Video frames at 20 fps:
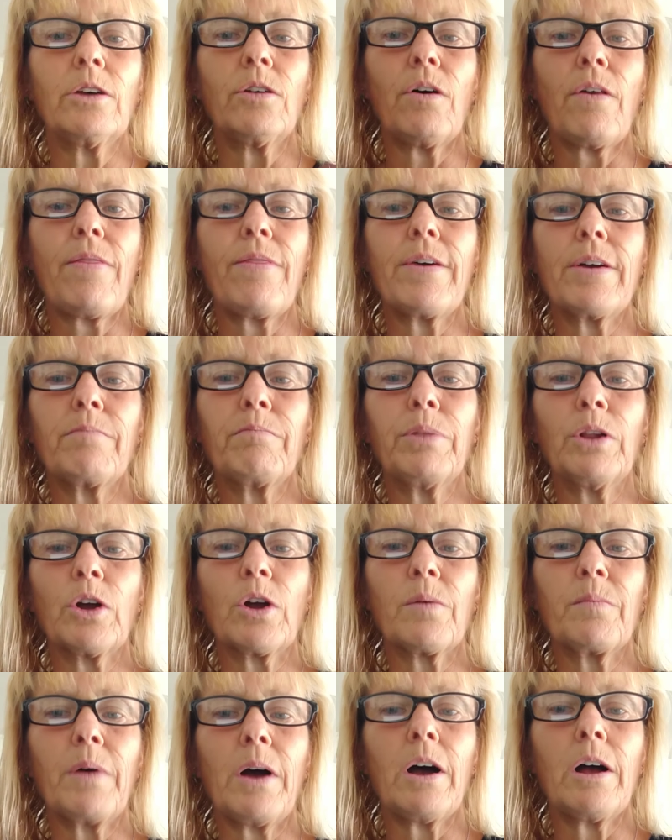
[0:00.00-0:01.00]
little th-
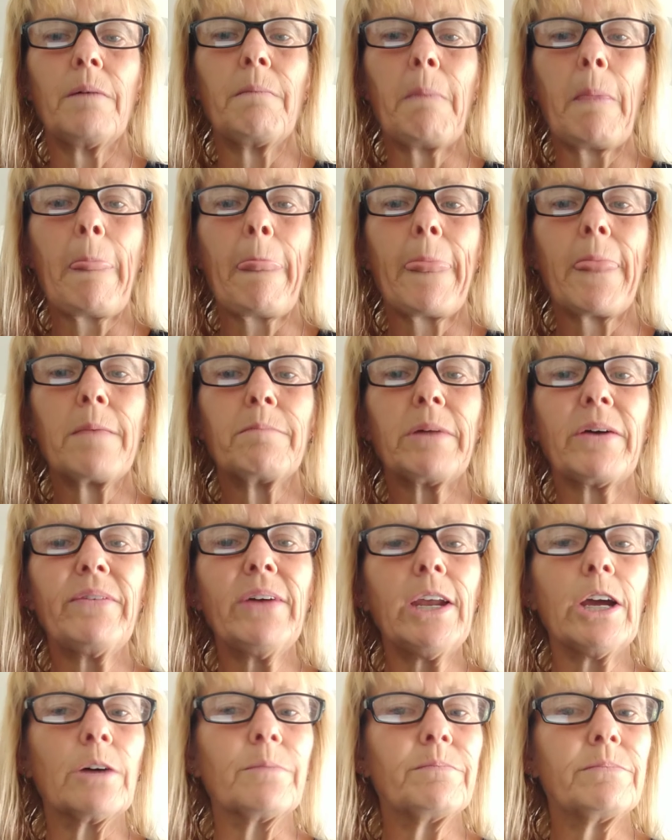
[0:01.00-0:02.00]
blurb on my
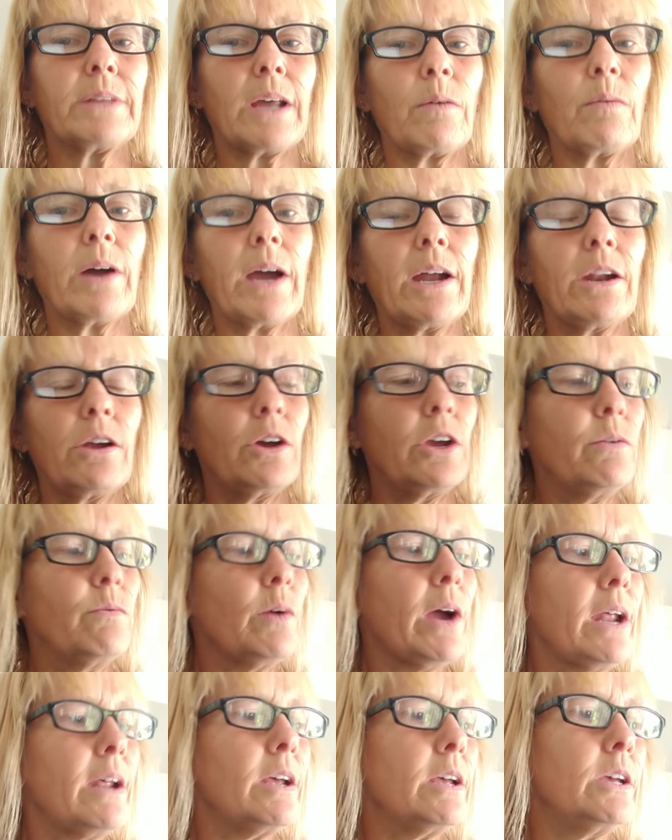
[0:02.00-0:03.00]
video. That way I know you
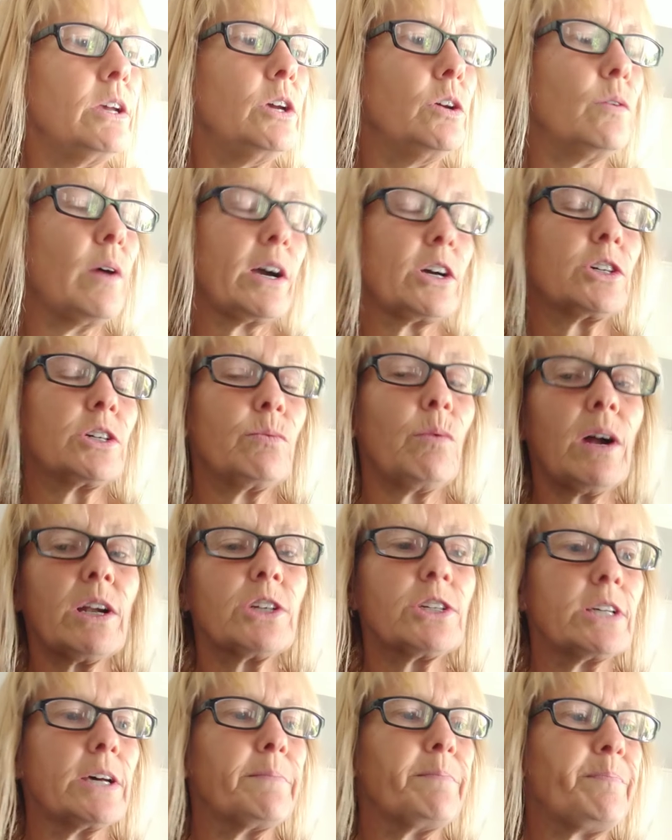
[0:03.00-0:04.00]
read it, you actually
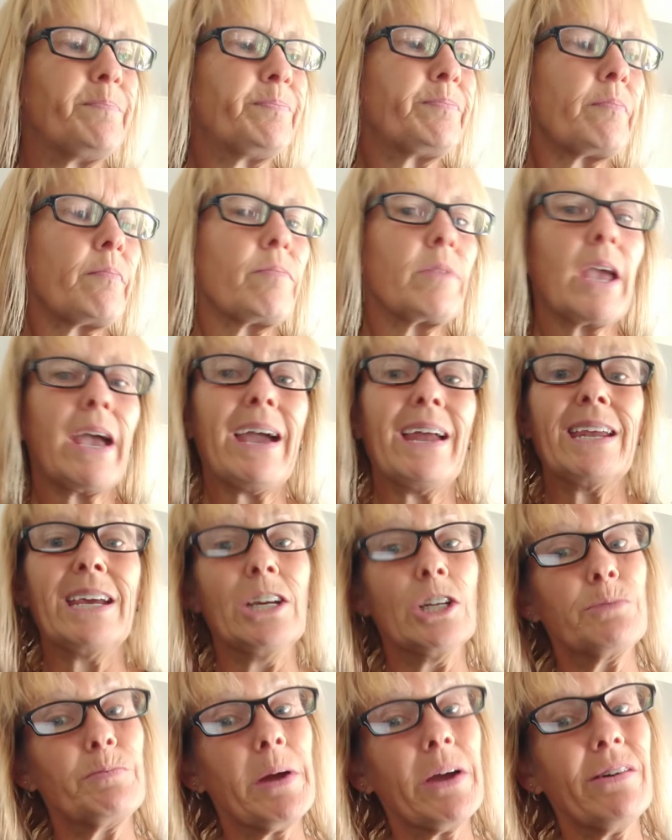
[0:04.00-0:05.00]
watched it. And
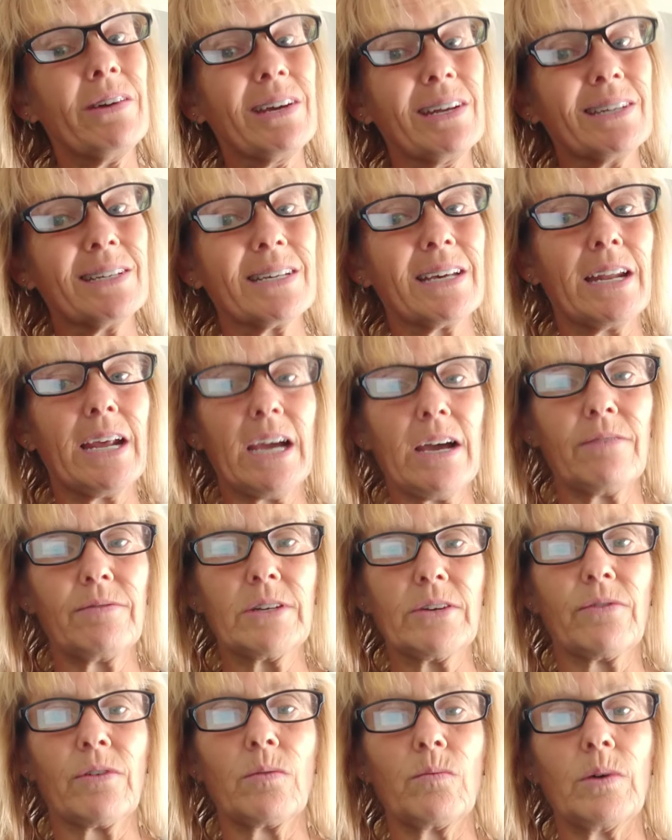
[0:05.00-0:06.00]
each period is going to have
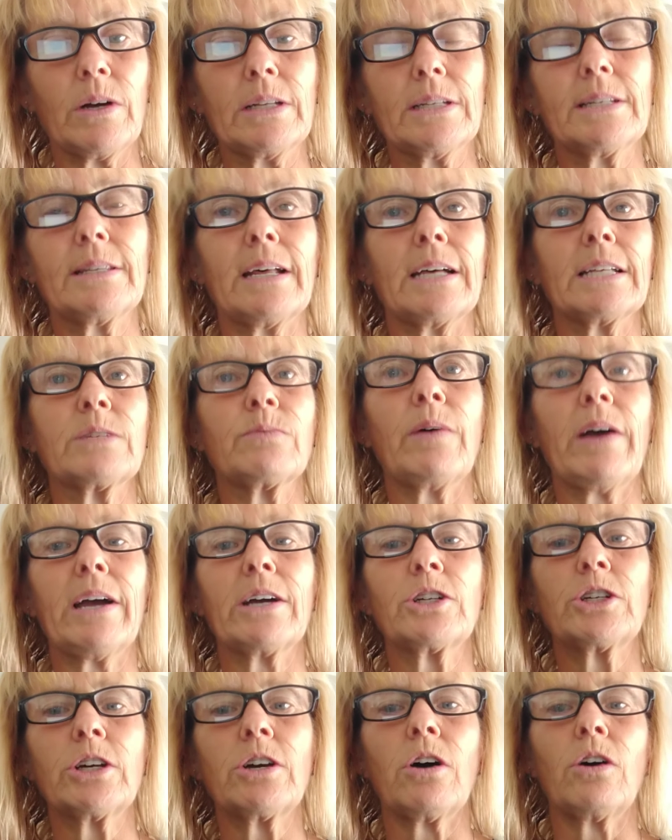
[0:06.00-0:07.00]
different ones. That's why I
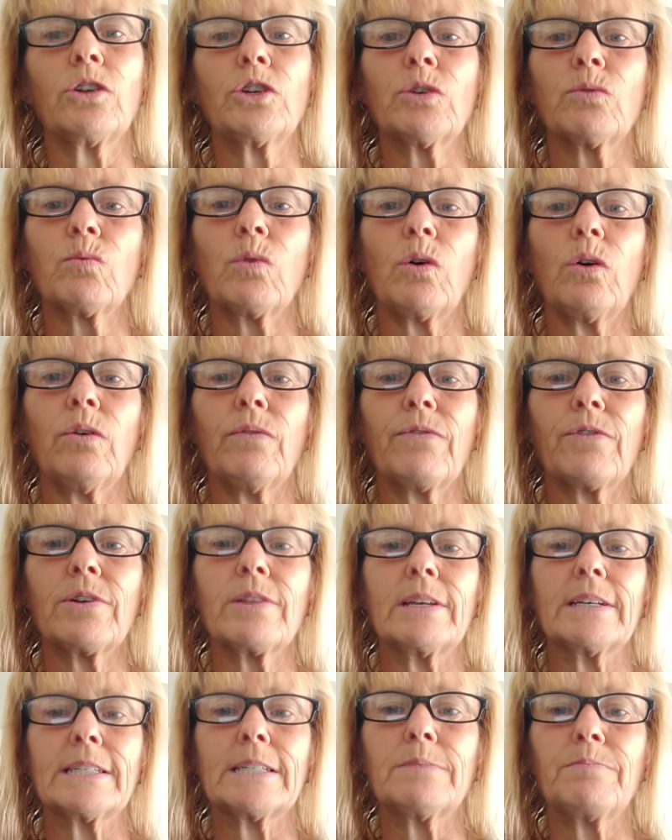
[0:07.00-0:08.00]
actually called your roll for
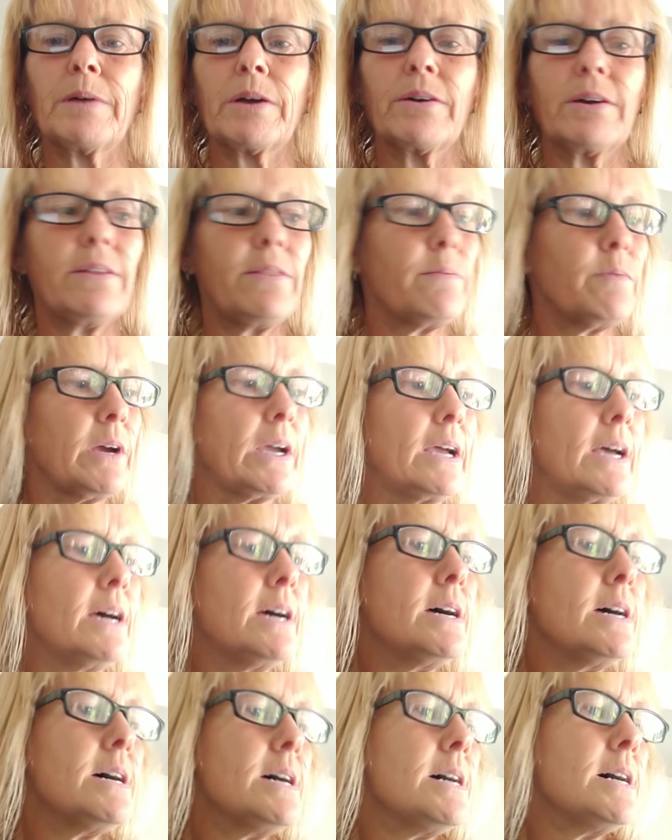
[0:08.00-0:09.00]
this period three.
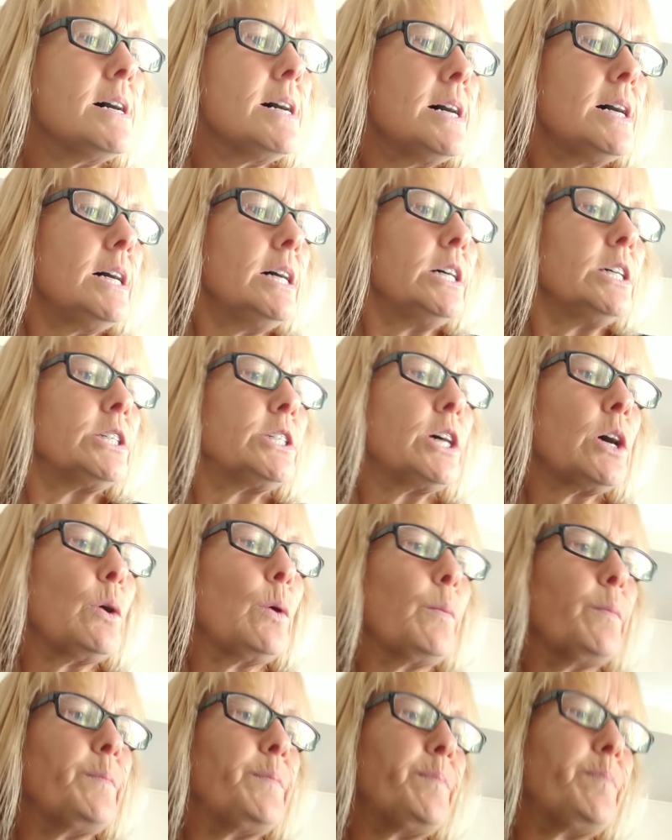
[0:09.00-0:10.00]

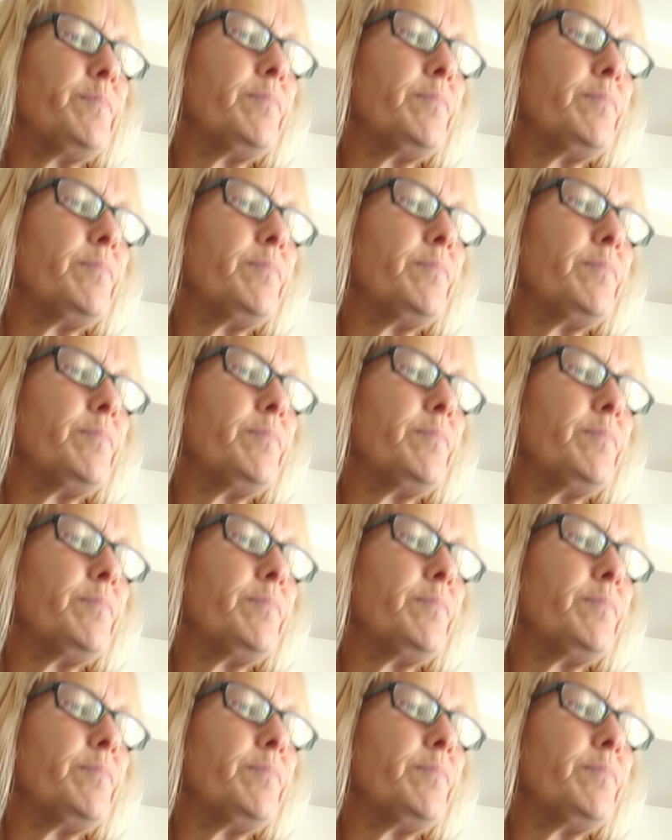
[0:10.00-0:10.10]
So,